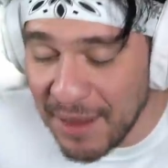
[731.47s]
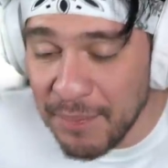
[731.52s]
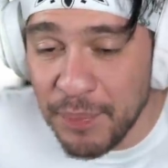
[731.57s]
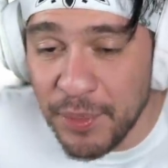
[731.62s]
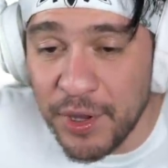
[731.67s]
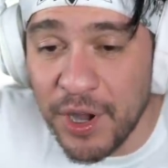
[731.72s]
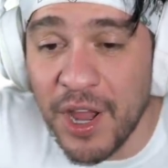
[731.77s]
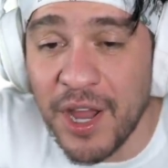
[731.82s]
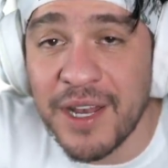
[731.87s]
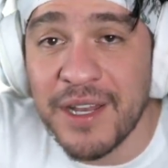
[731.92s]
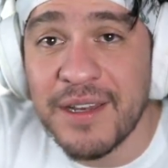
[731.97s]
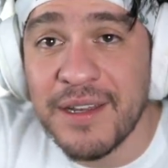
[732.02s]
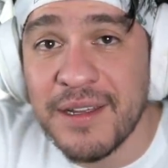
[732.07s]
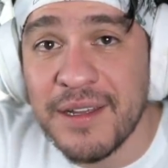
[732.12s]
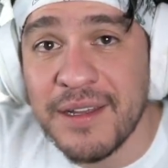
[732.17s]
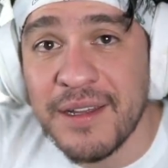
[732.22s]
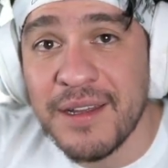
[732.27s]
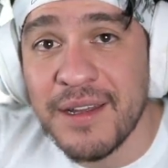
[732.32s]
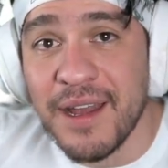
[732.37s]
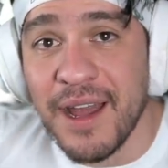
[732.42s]
I put on
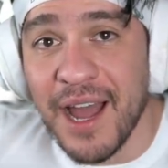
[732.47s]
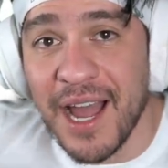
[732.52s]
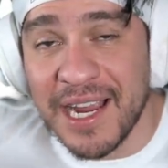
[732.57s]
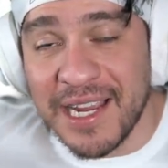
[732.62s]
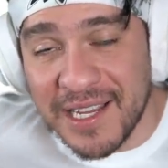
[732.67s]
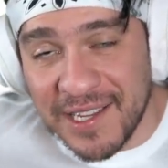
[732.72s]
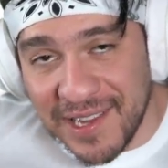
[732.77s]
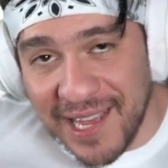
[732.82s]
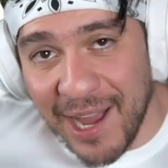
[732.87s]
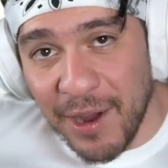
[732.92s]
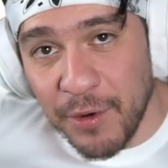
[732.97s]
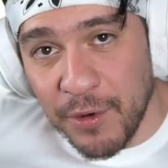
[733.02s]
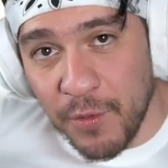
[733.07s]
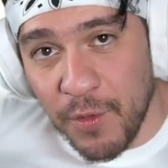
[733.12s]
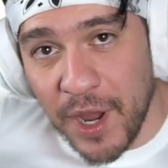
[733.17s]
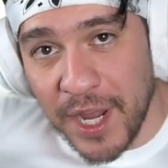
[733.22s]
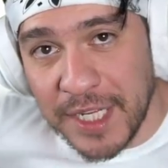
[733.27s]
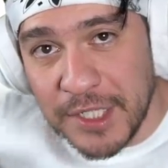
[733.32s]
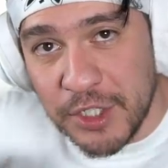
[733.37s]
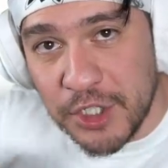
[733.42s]
a cloud
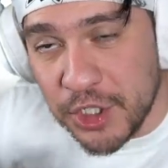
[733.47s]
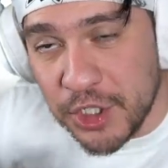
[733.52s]
white